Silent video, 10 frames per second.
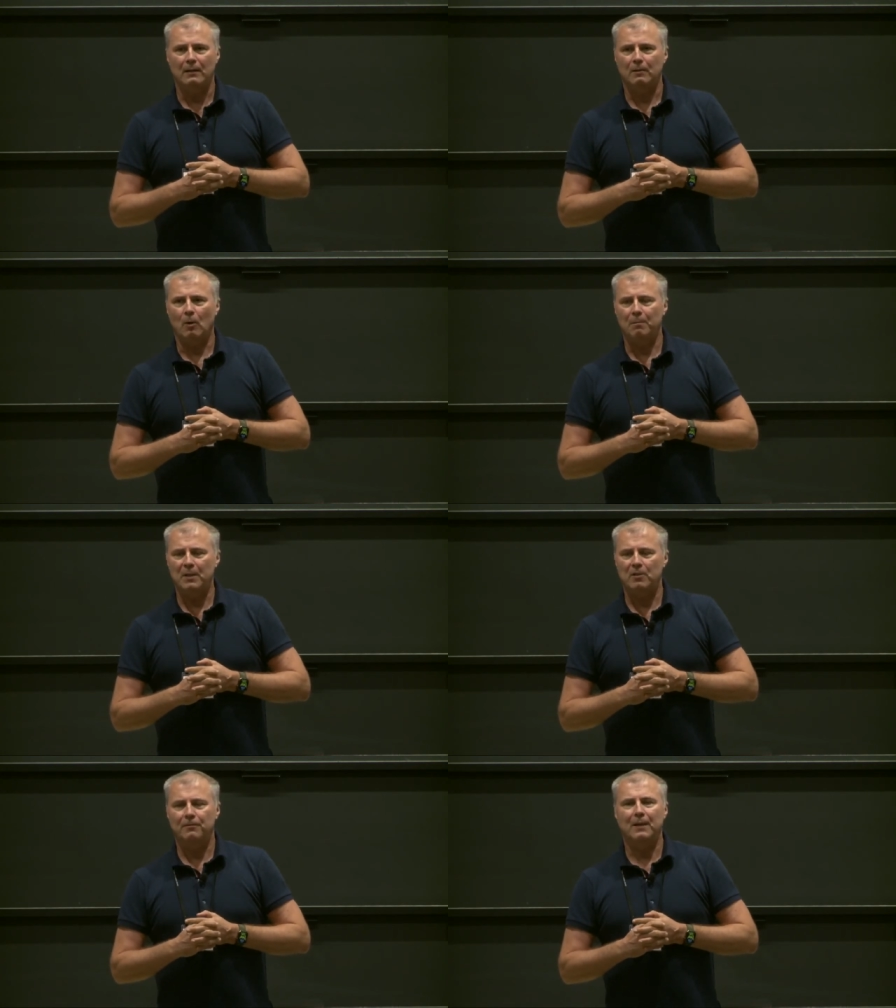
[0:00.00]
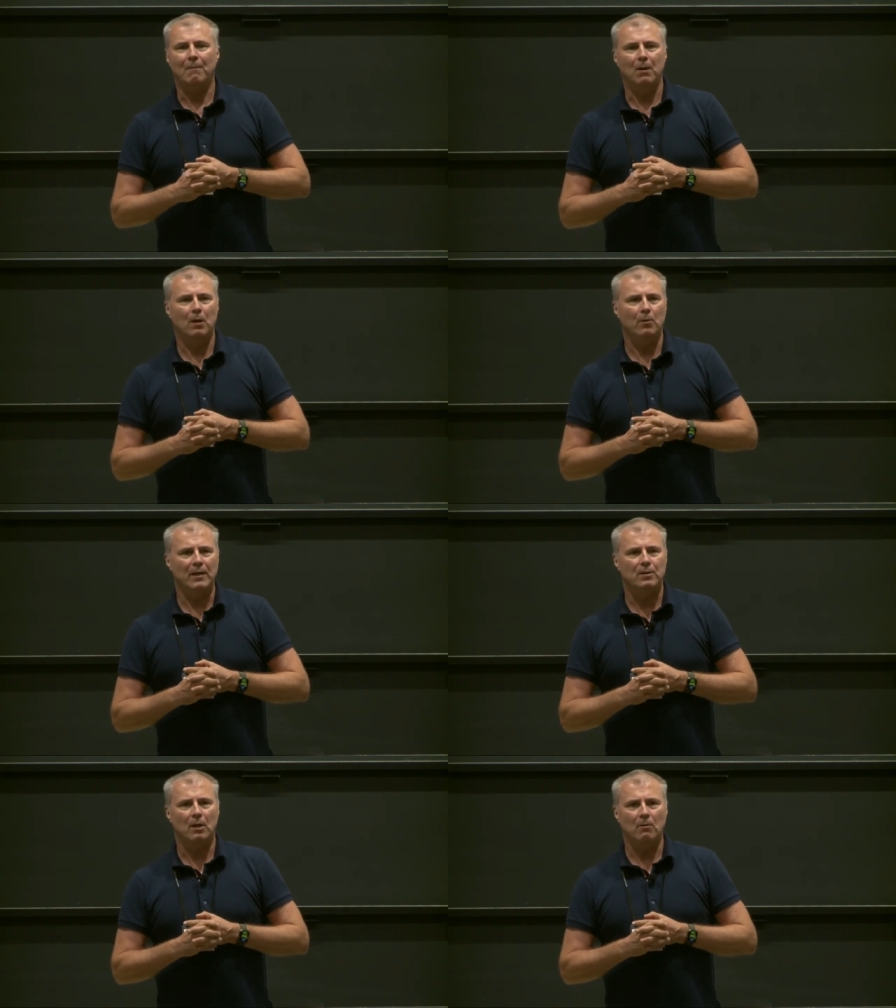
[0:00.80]
copies of Tableau
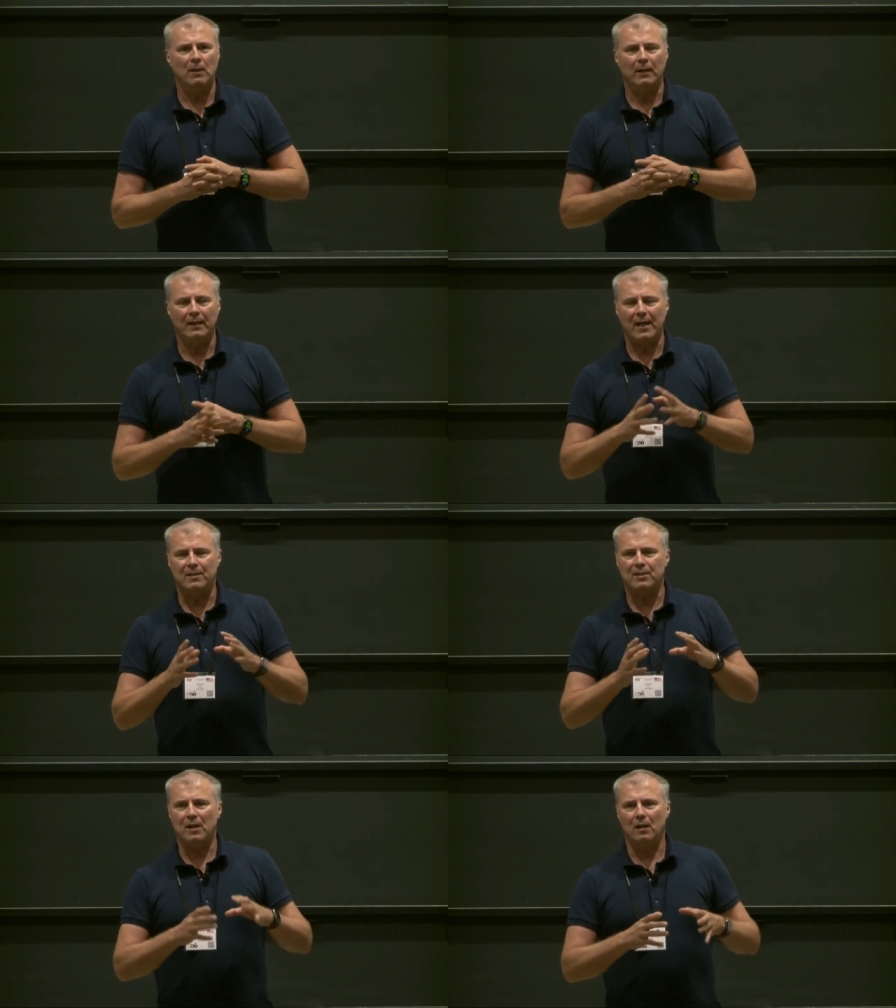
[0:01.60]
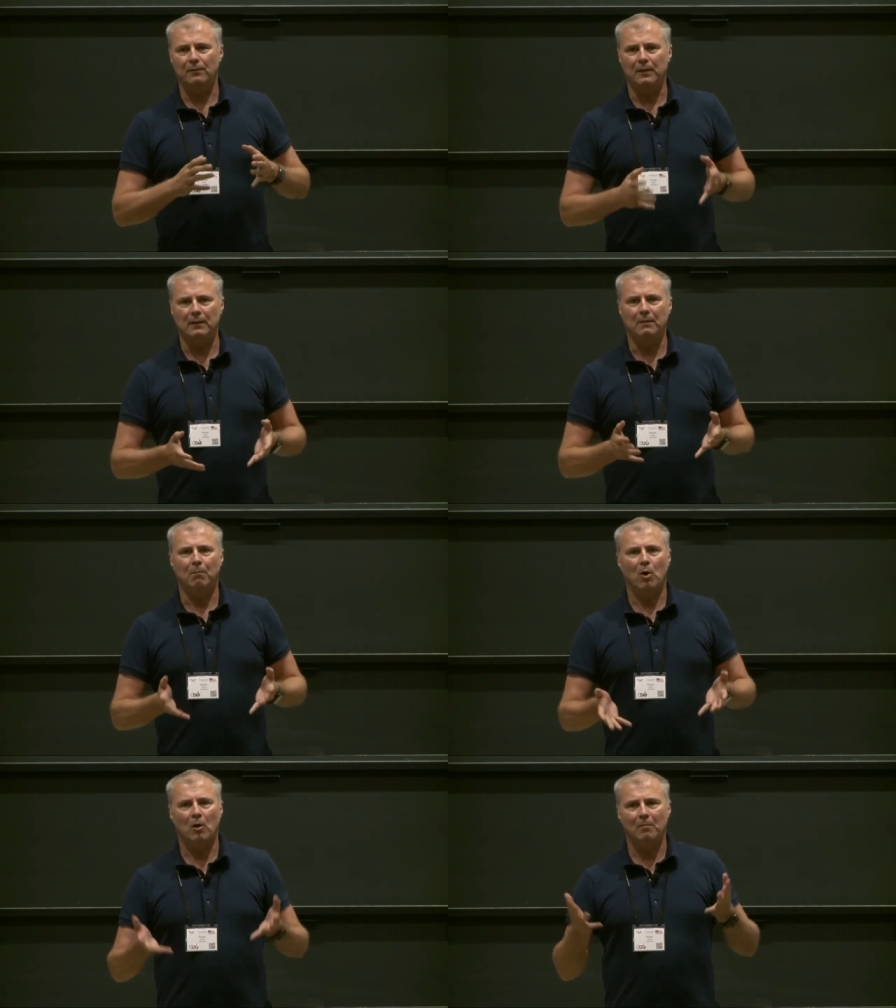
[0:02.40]
and so on. And that's kind of the
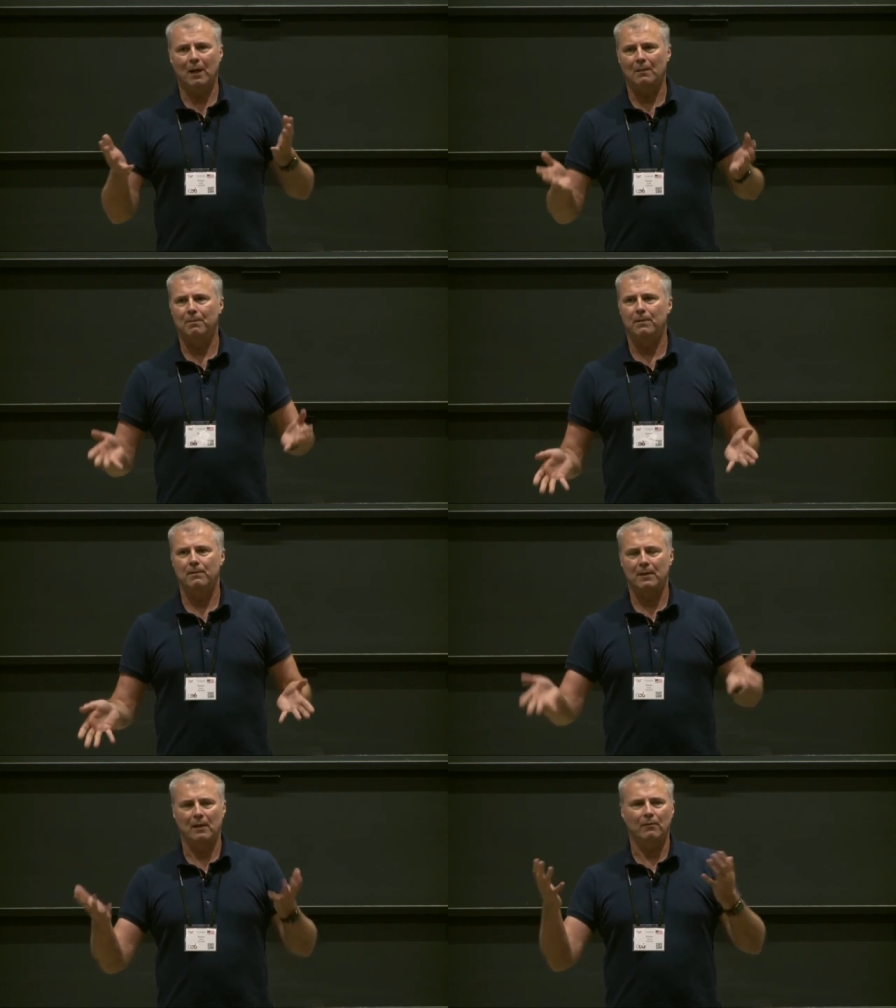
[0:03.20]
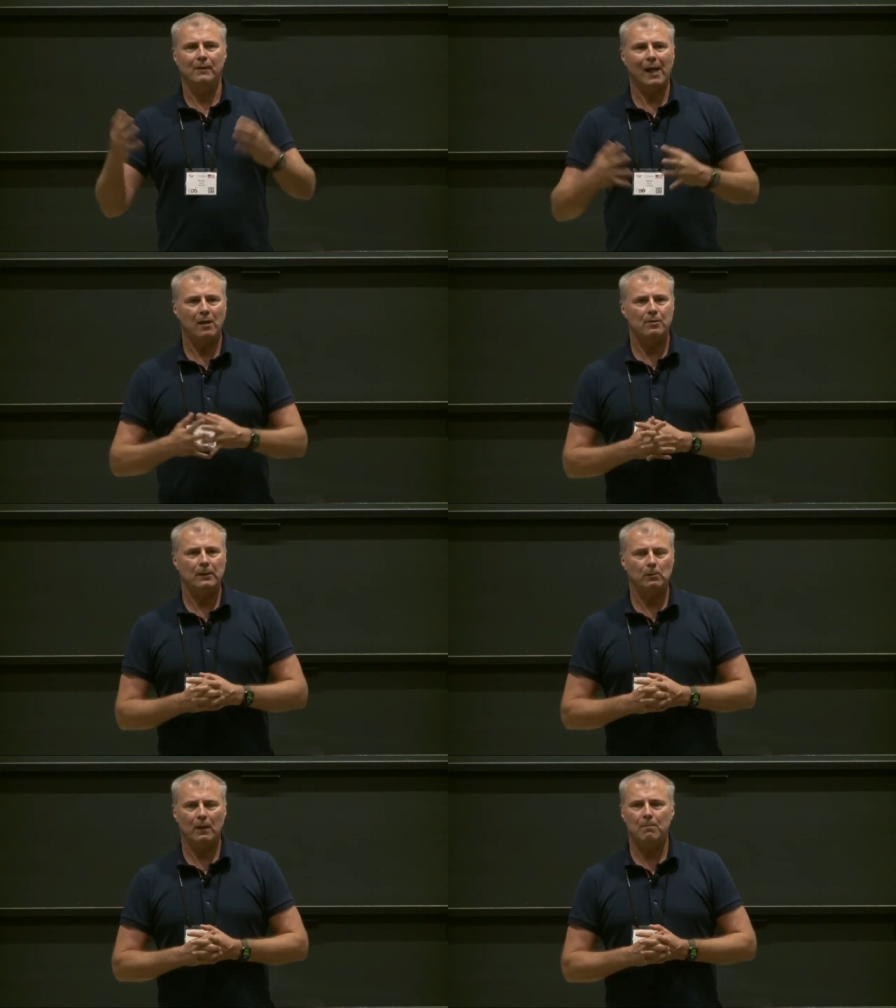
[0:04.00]
bottom-up kind of
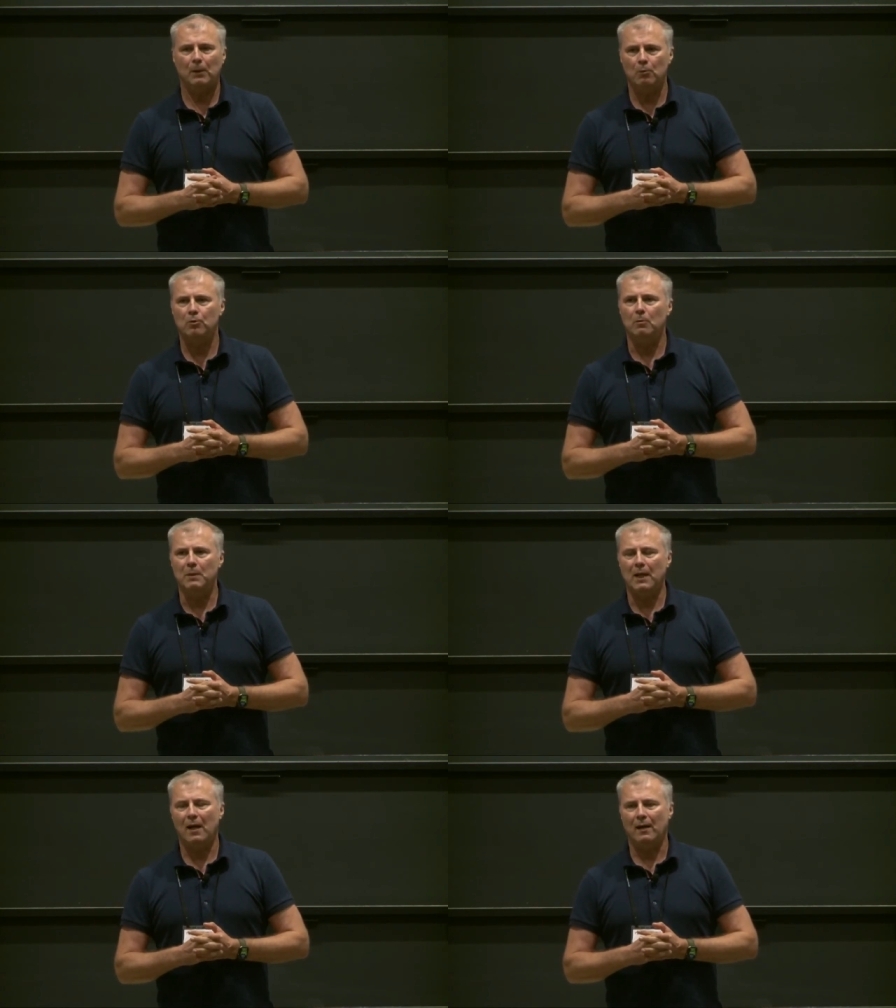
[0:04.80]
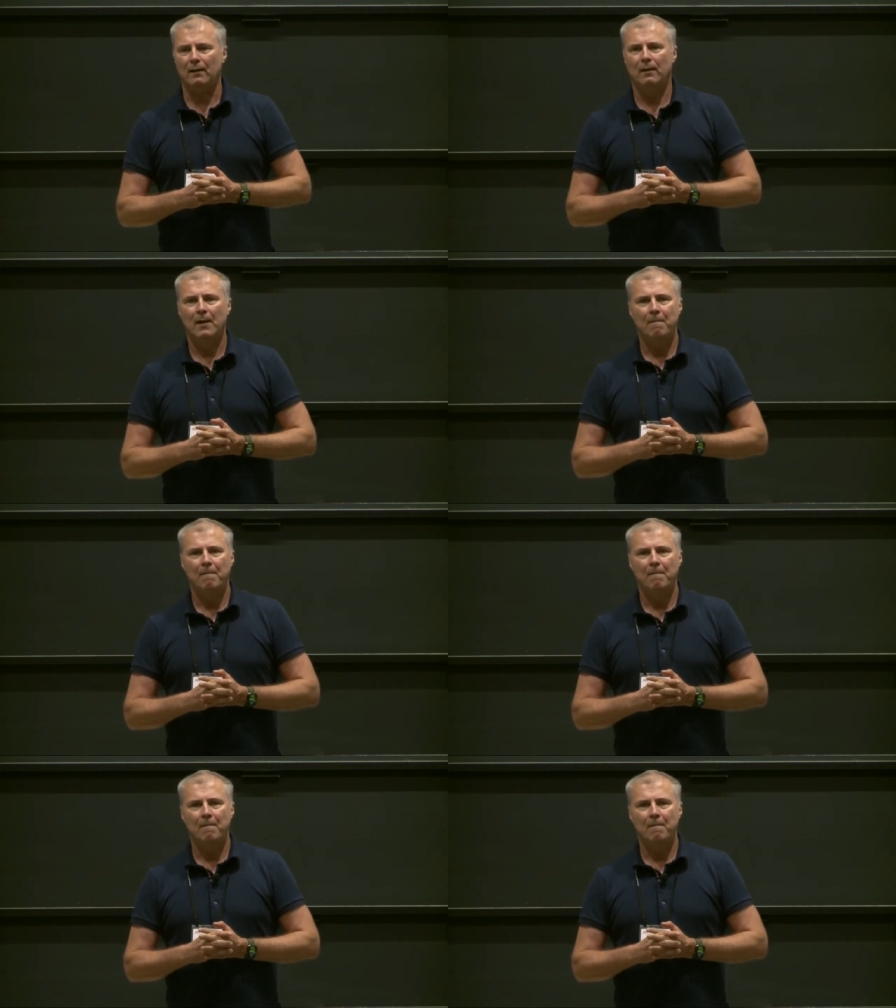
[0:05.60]
grassroots approach to BI.